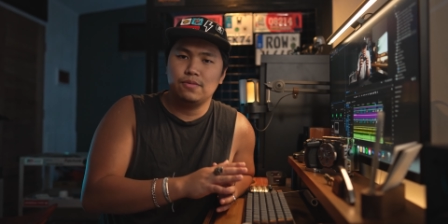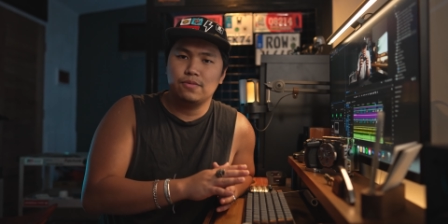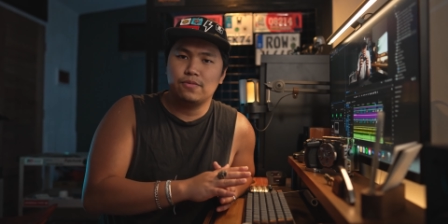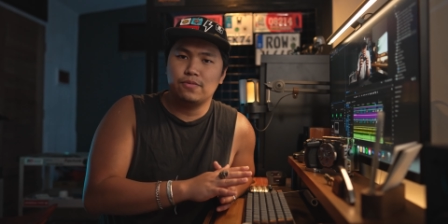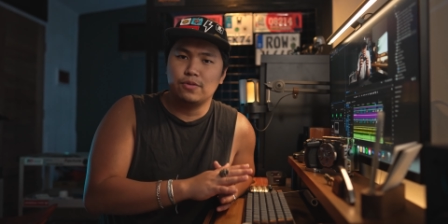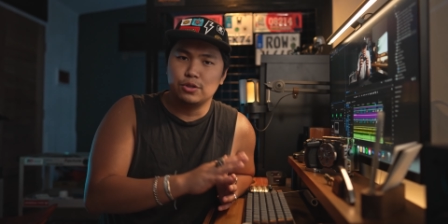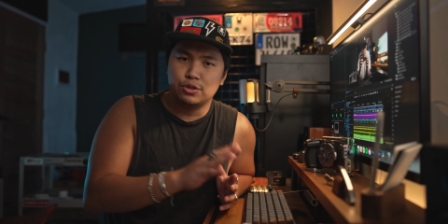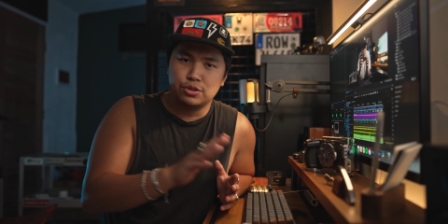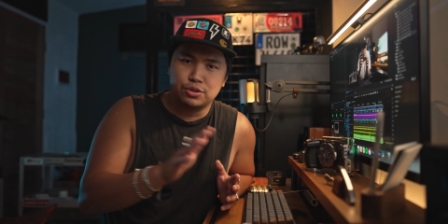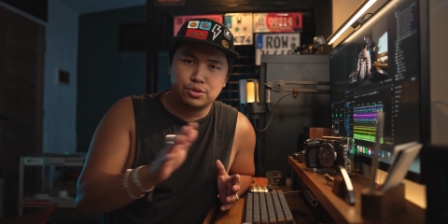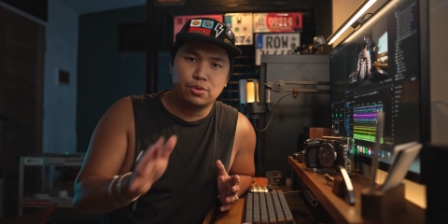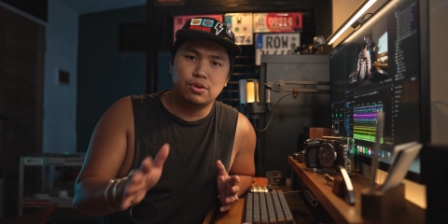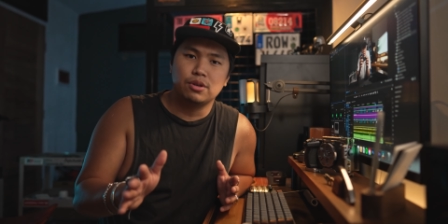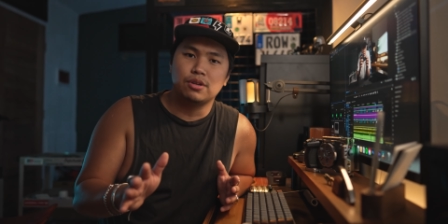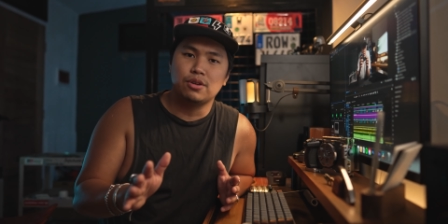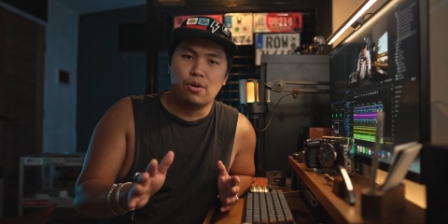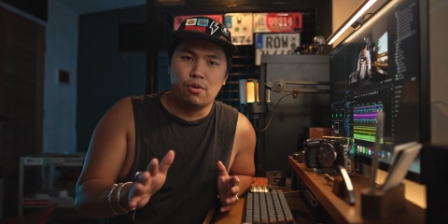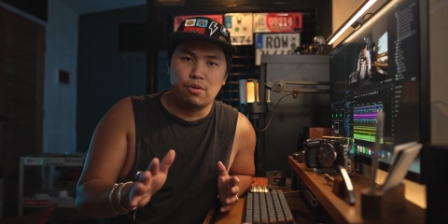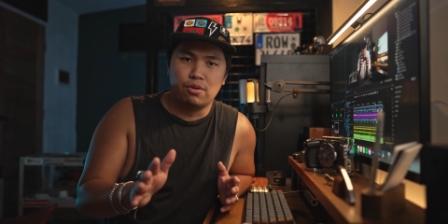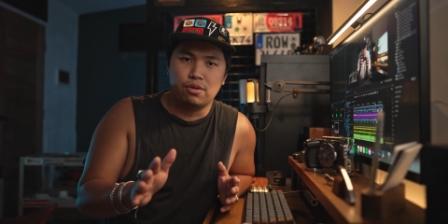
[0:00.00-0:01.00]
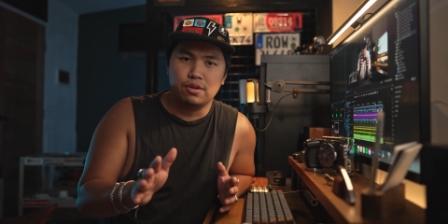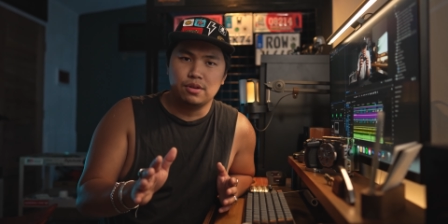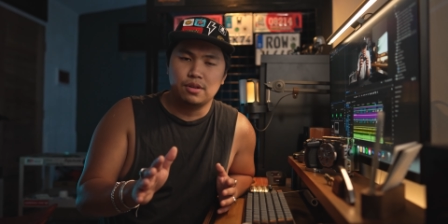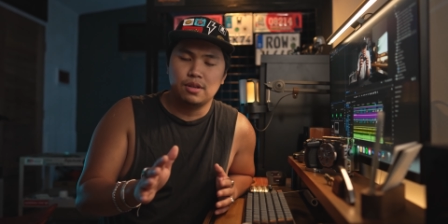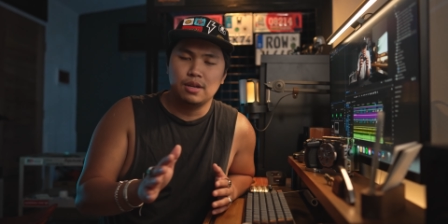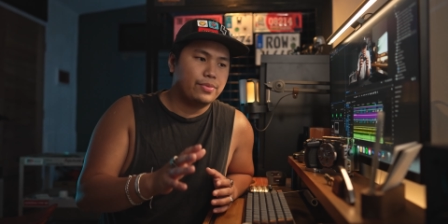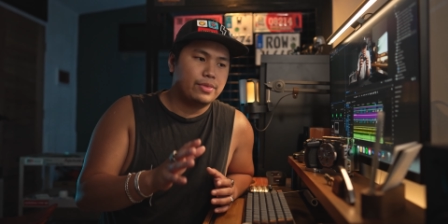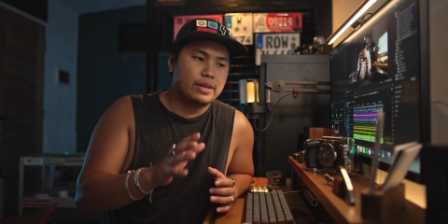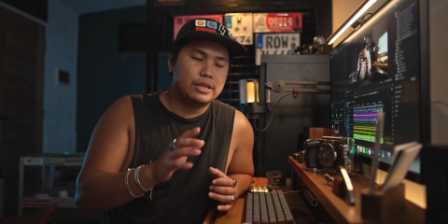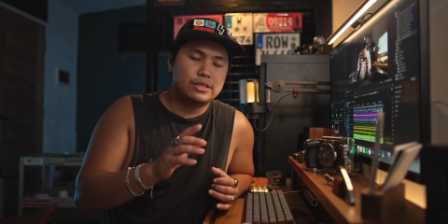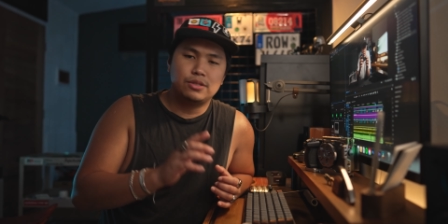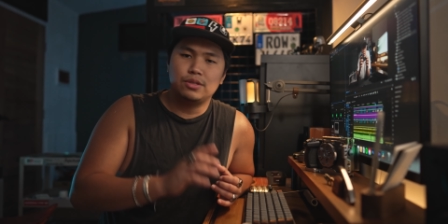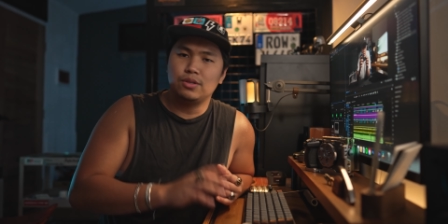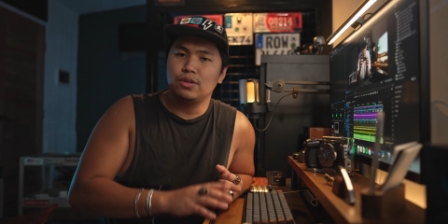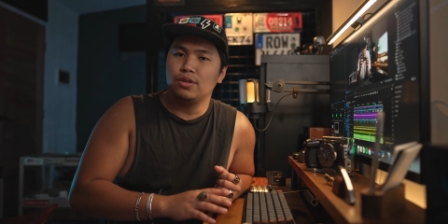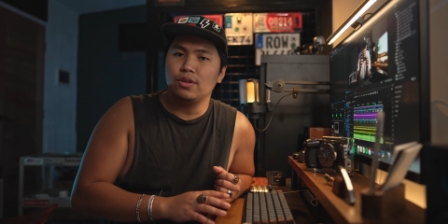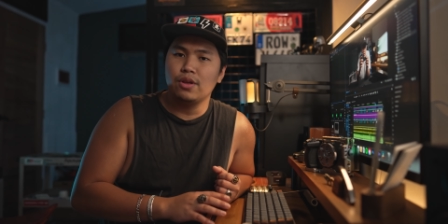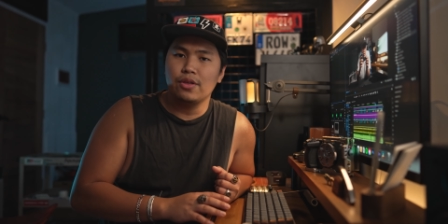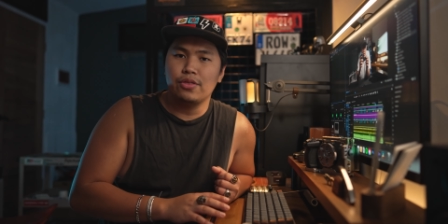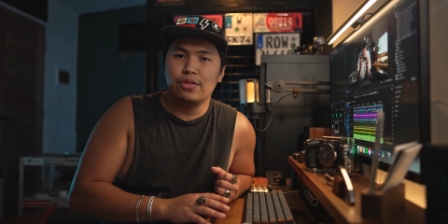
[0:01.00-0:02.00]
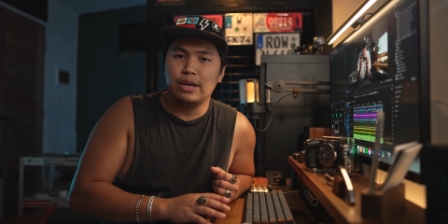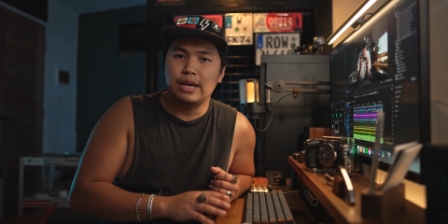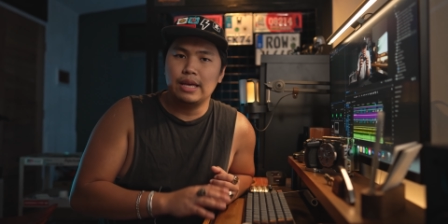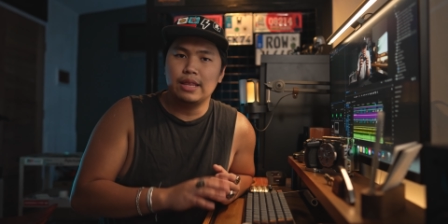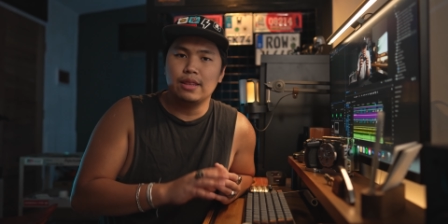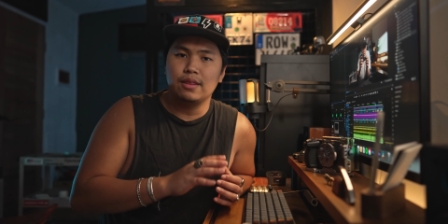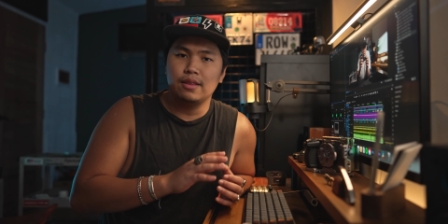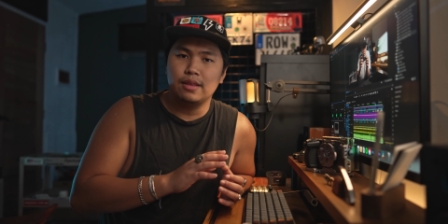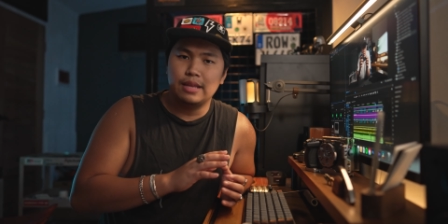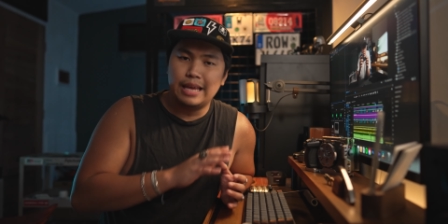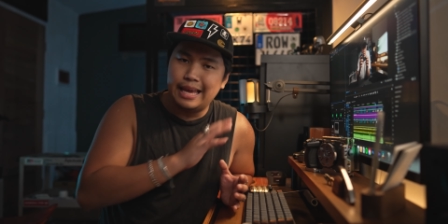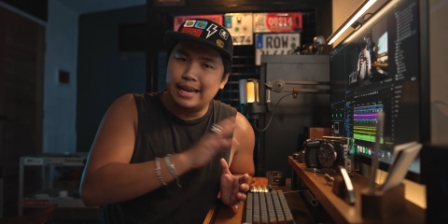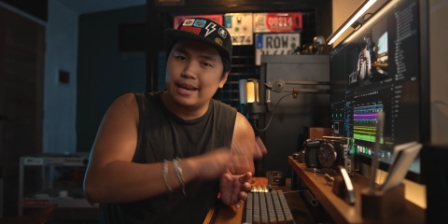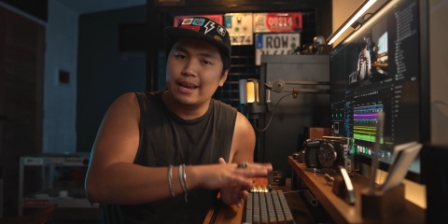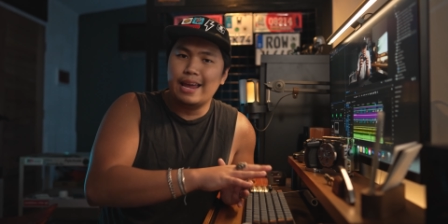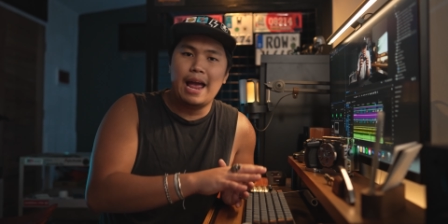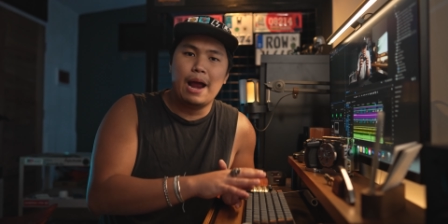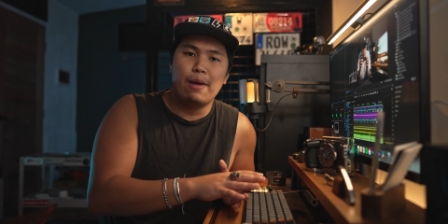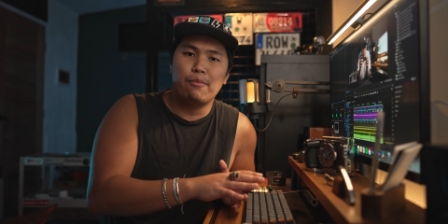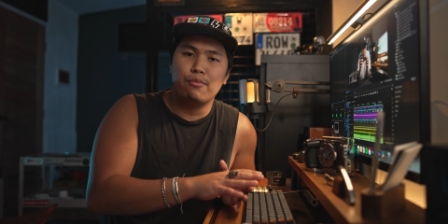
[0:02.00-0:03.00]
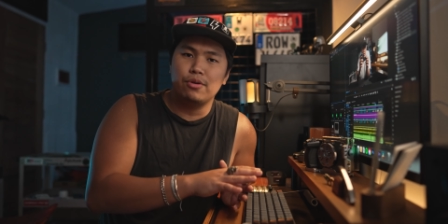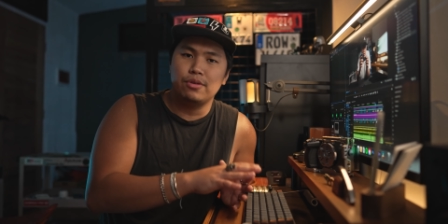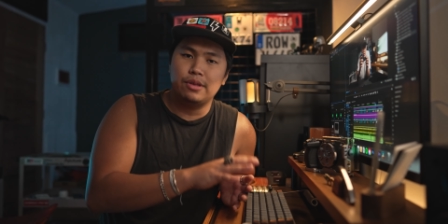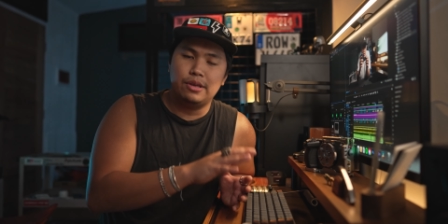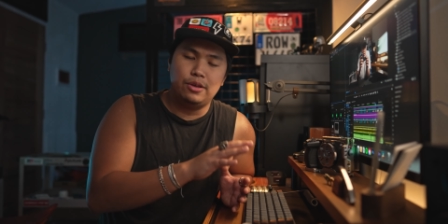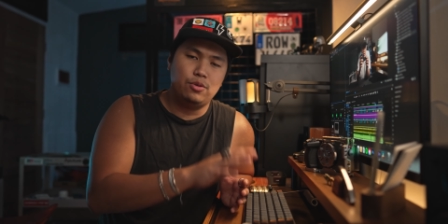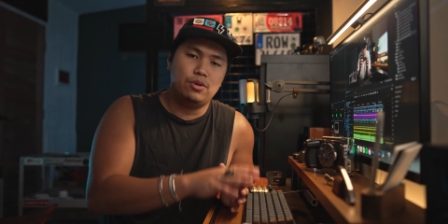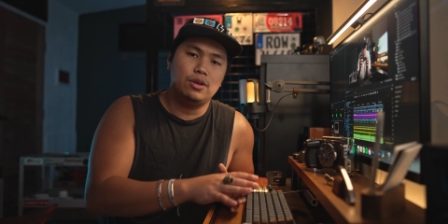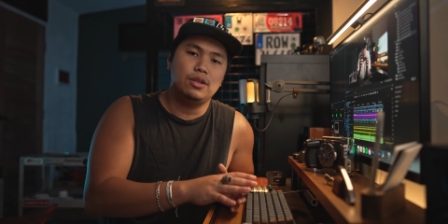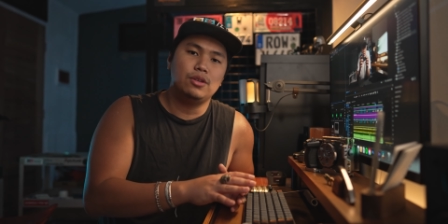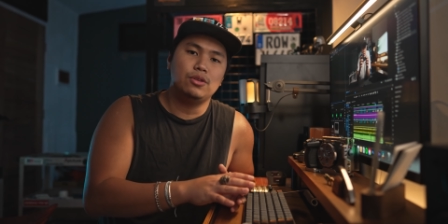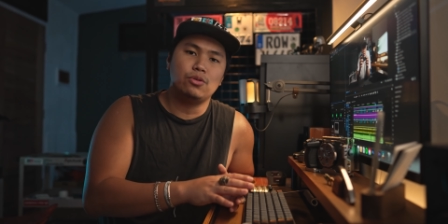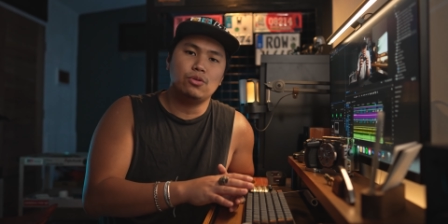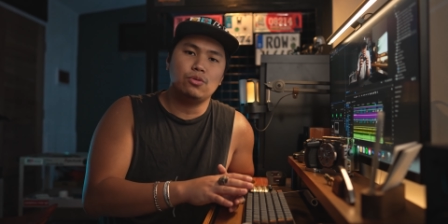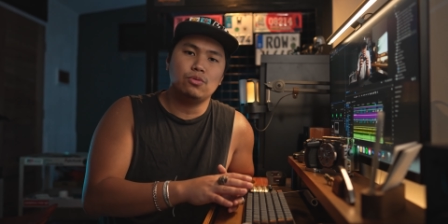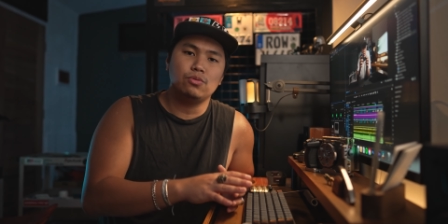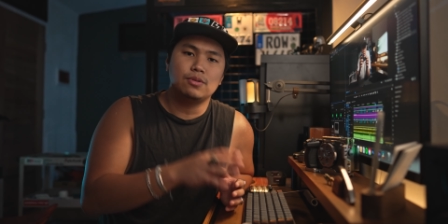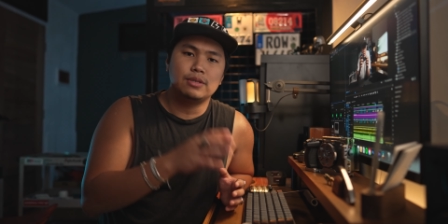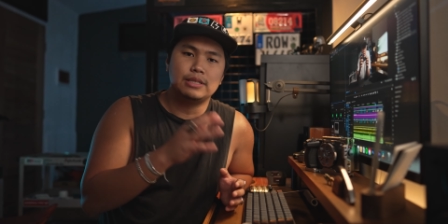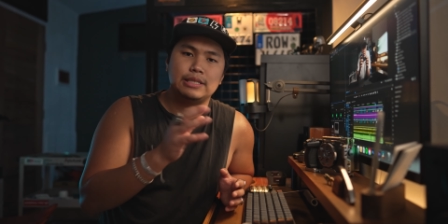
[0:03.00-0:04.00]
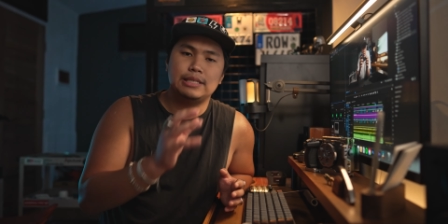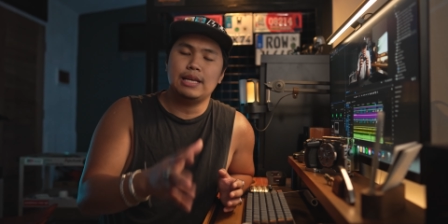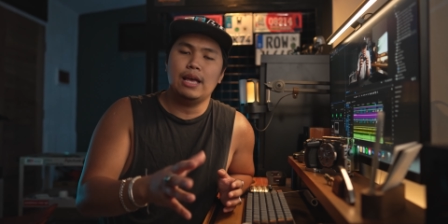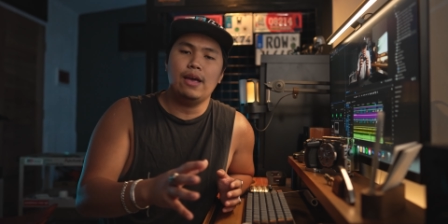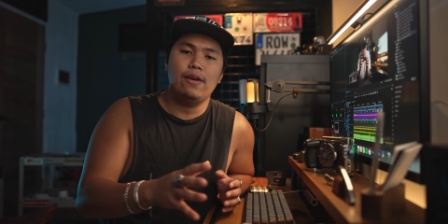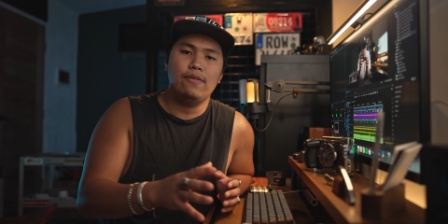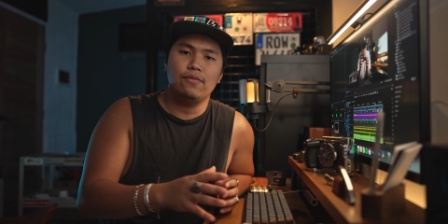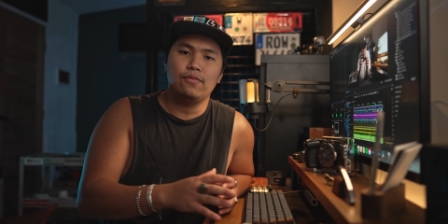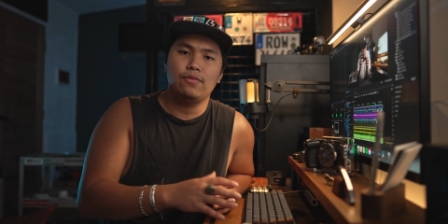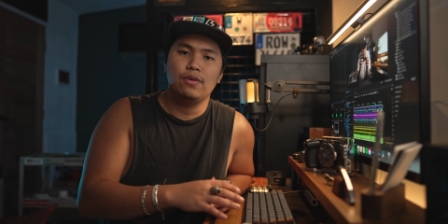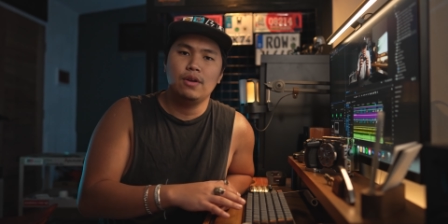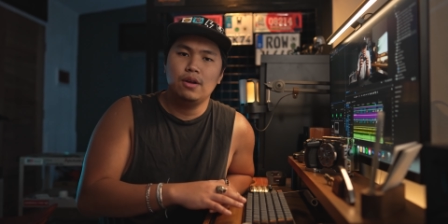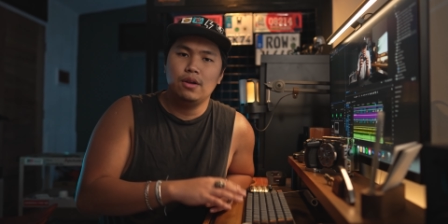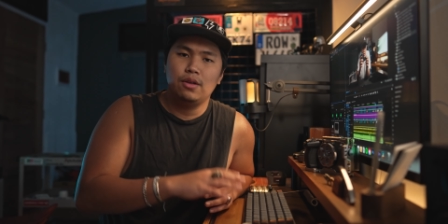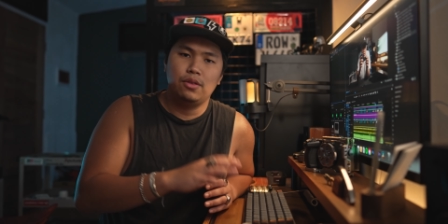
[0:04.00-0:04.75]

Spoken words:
for sure totaled. There's nothing in camera that you can do to save